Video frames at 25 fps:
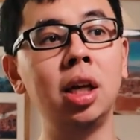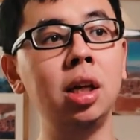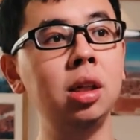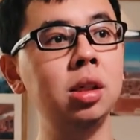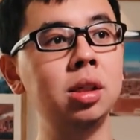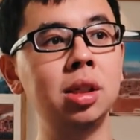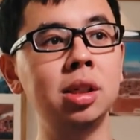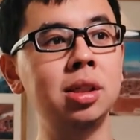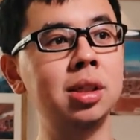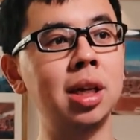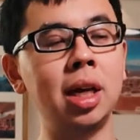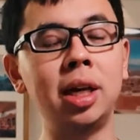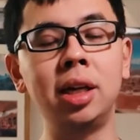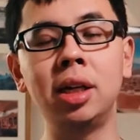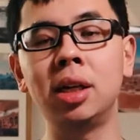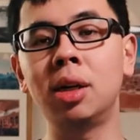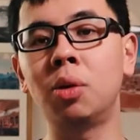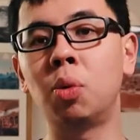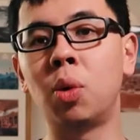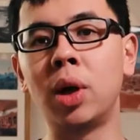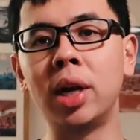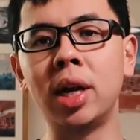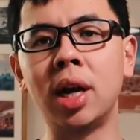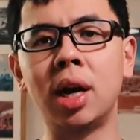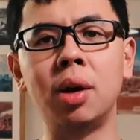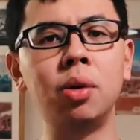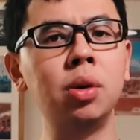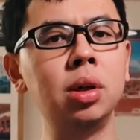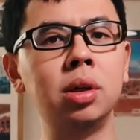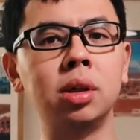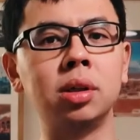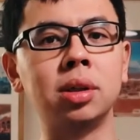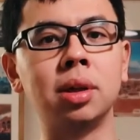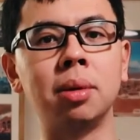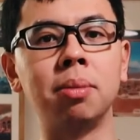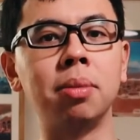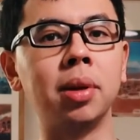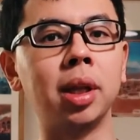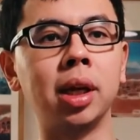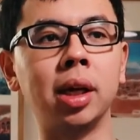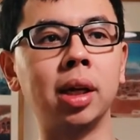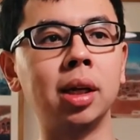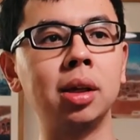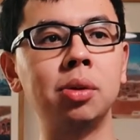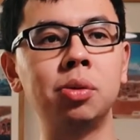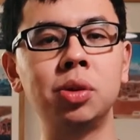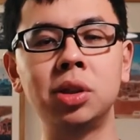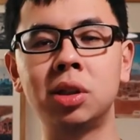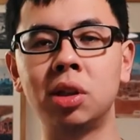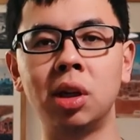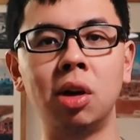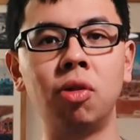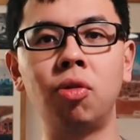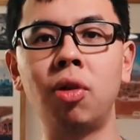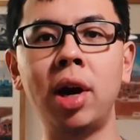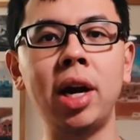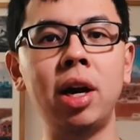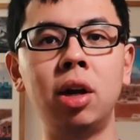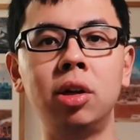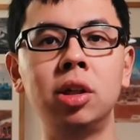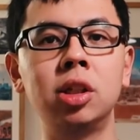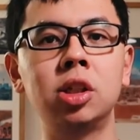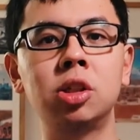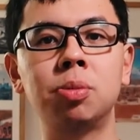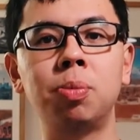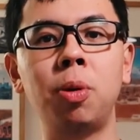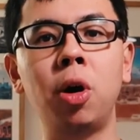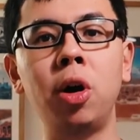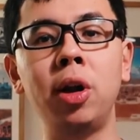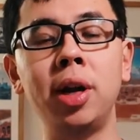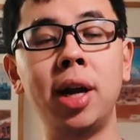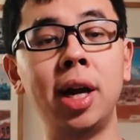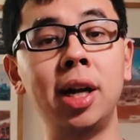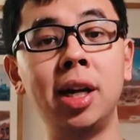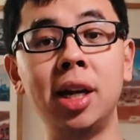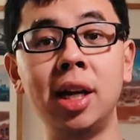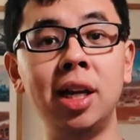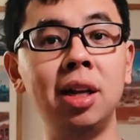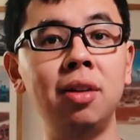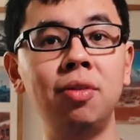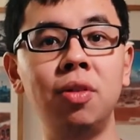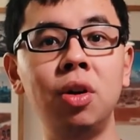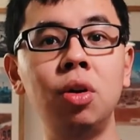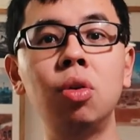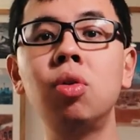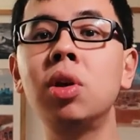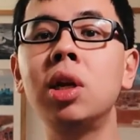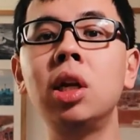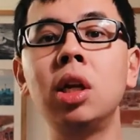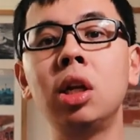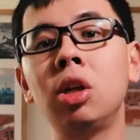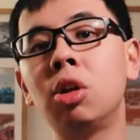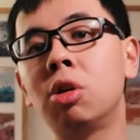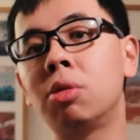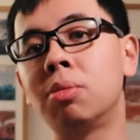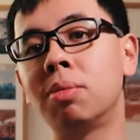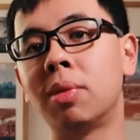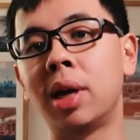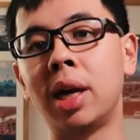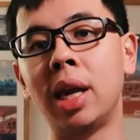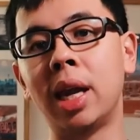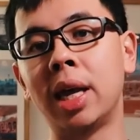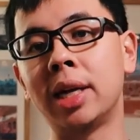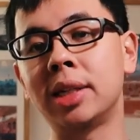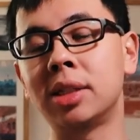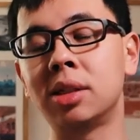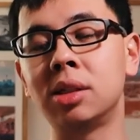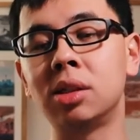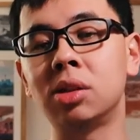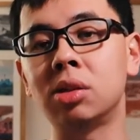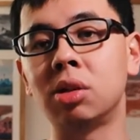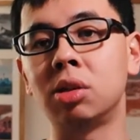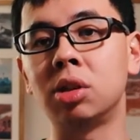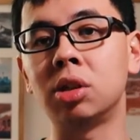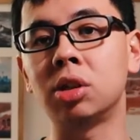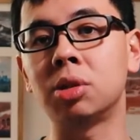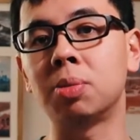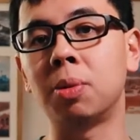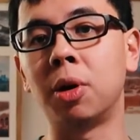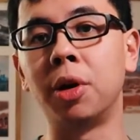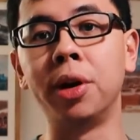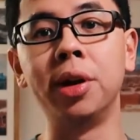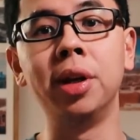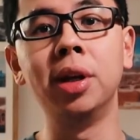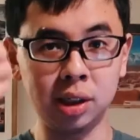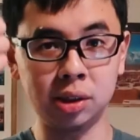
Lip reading: in just under 1 hour or something. It was right on the spot, and they even renewed my license on the spot.